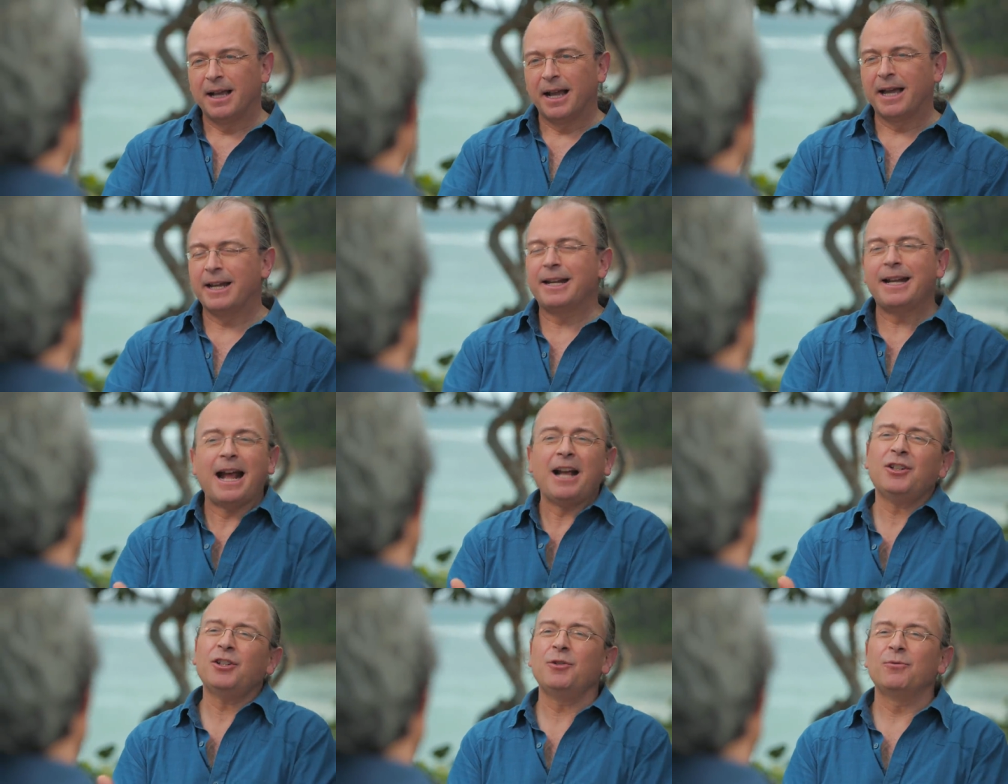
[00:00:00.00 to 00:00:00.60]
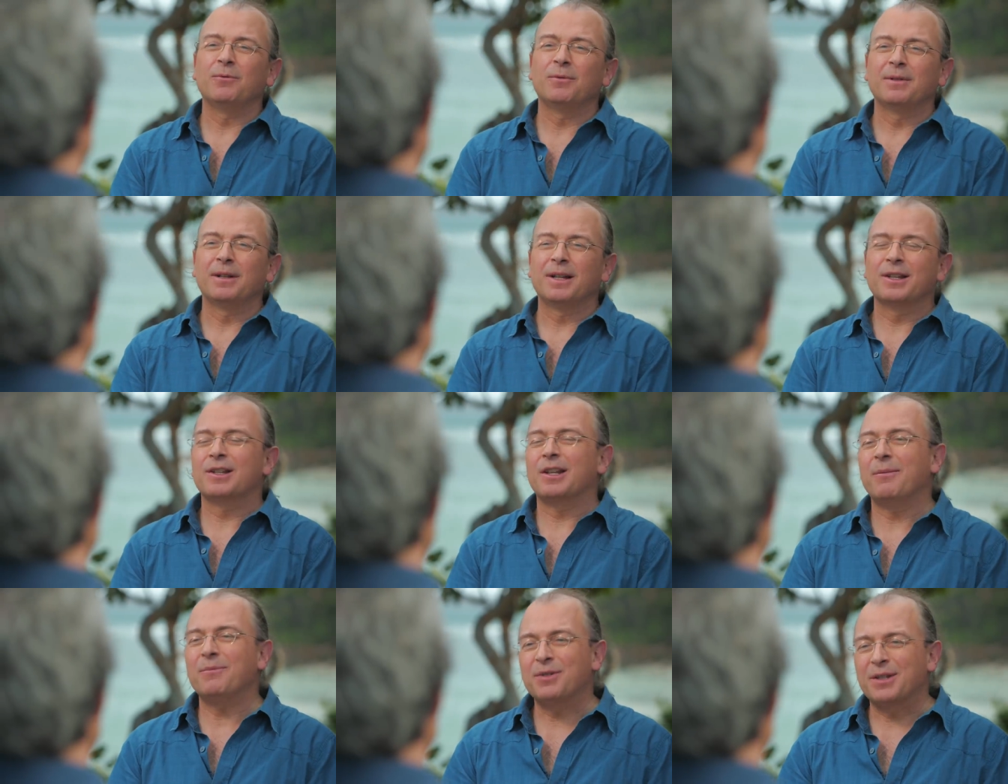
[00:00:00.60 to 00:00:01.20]
And it actually,
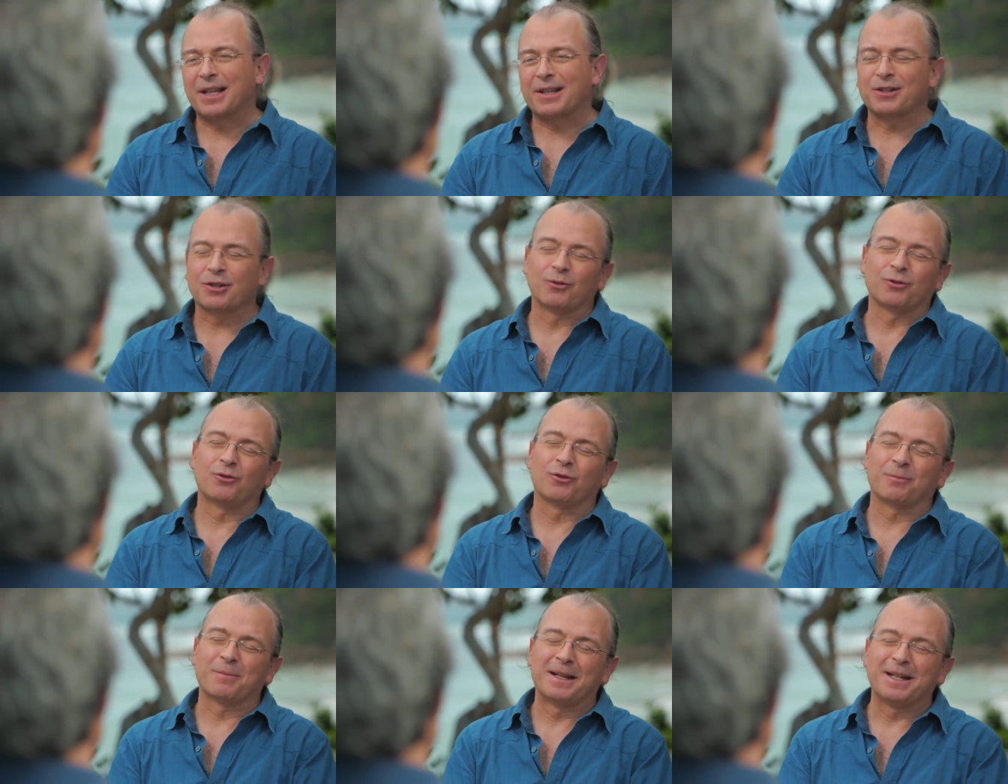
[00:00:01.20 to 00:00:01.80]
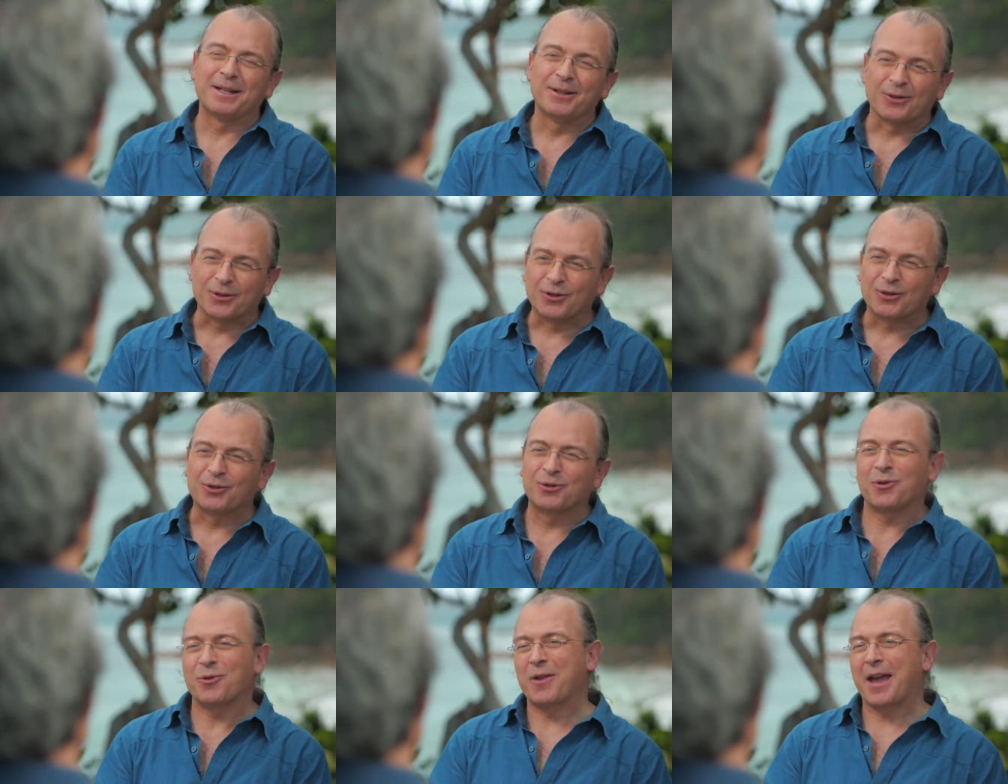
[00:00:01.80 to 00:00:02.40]
in some sense, though it took many years
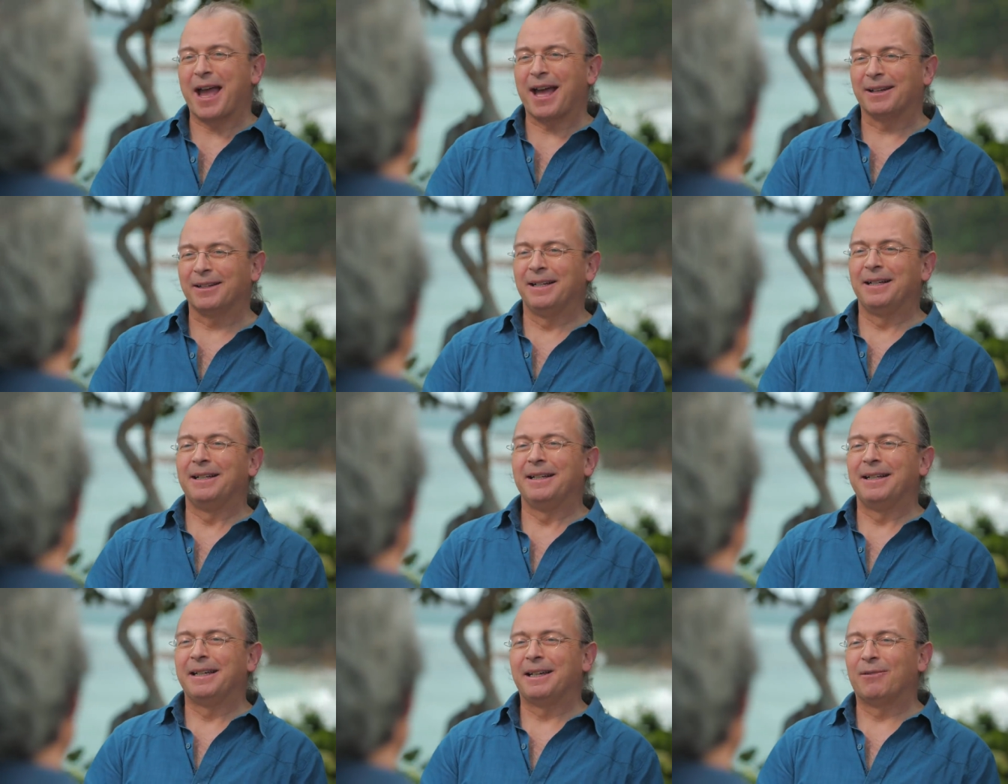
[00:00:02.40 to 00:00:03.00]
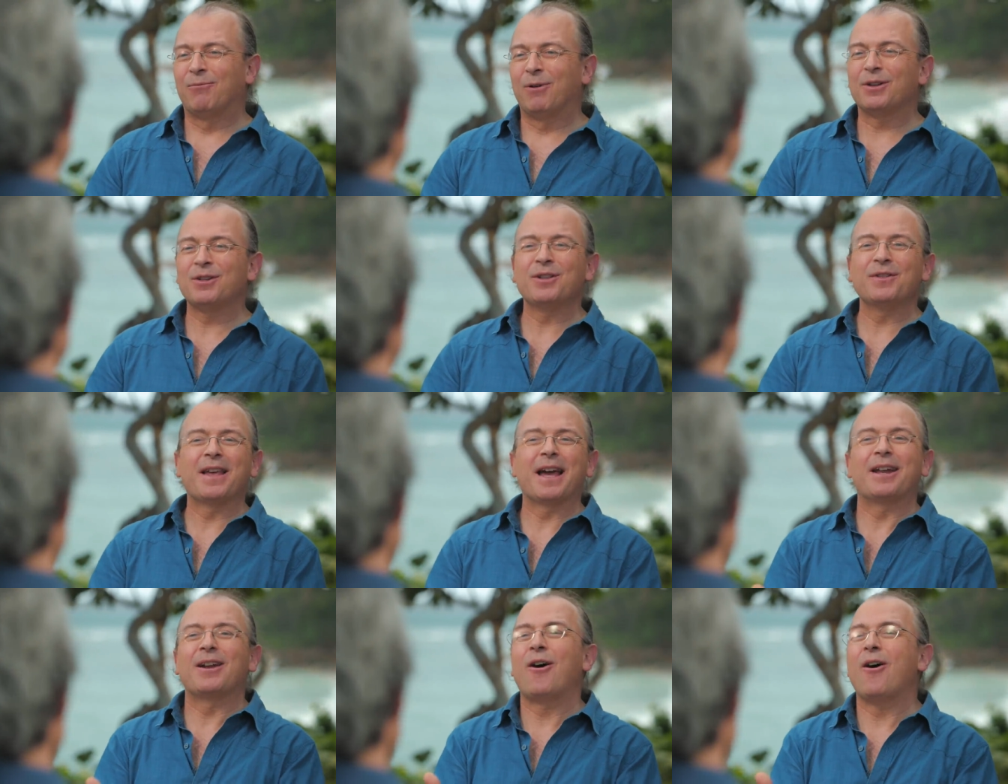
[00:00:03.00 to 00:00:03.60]
to do that, it
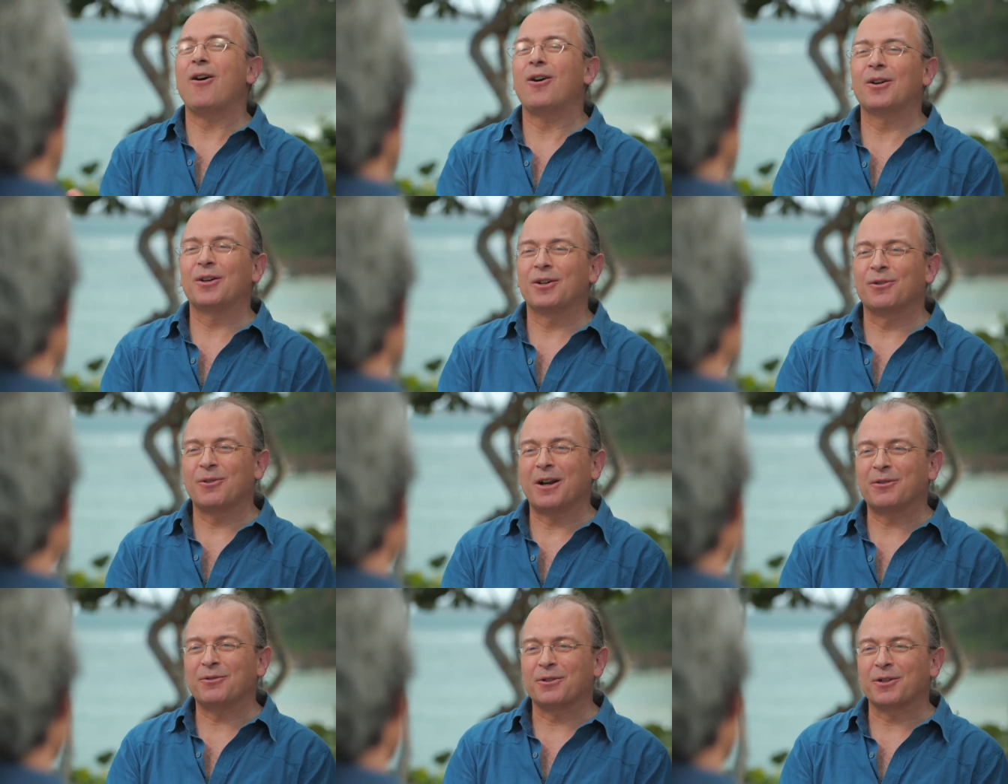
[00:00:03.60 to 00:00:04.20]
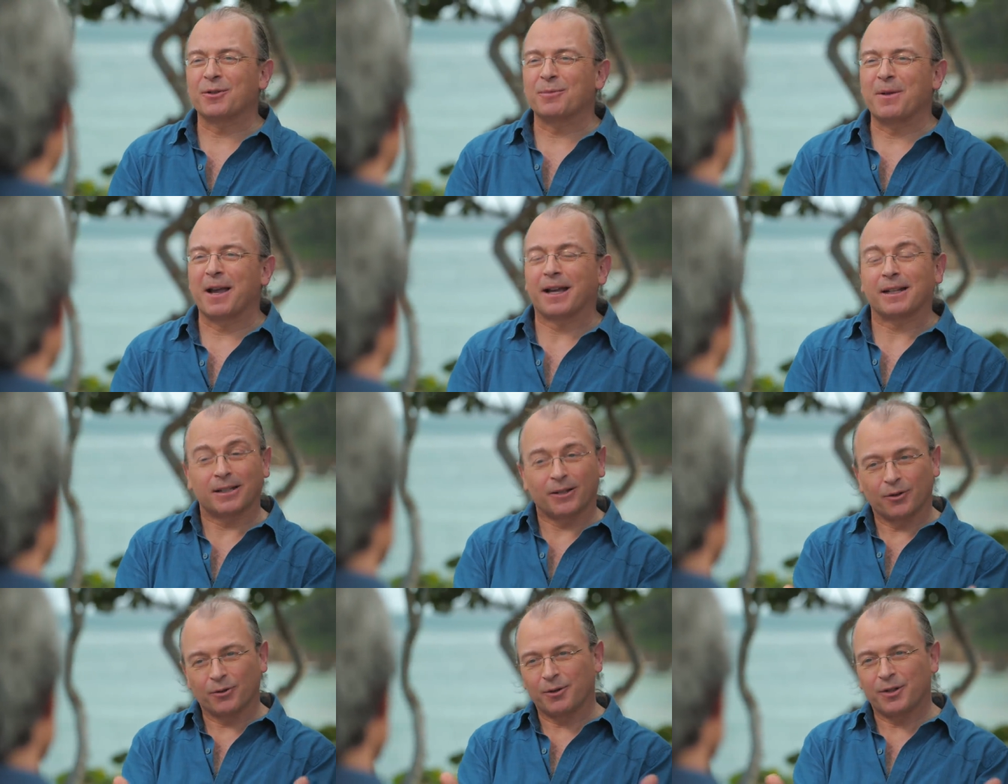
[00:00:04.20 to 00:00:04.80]
wasn't that hard in
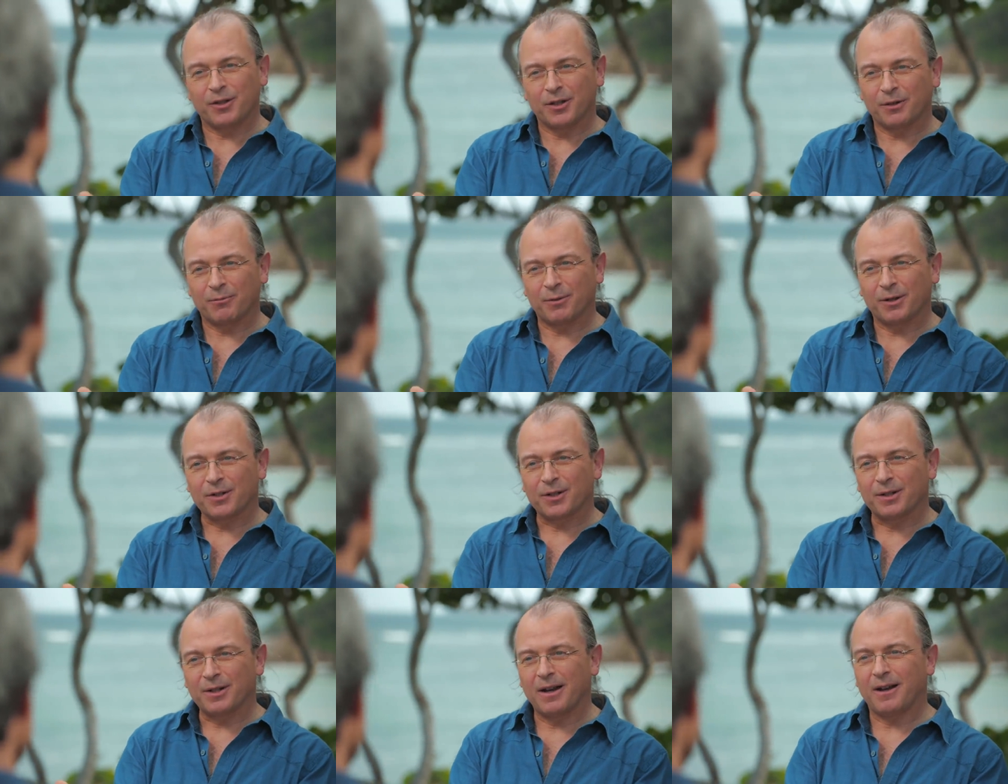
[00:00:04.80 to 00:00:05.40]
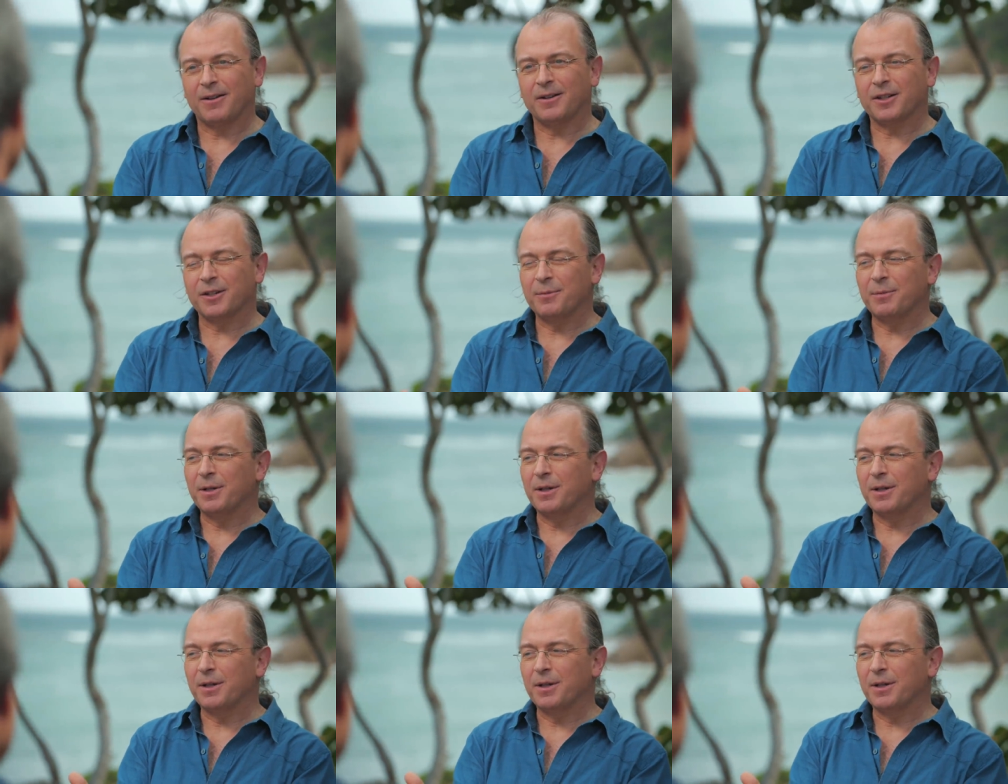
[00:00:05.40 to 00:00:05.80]
retrospect. And the reason it wasn't hard is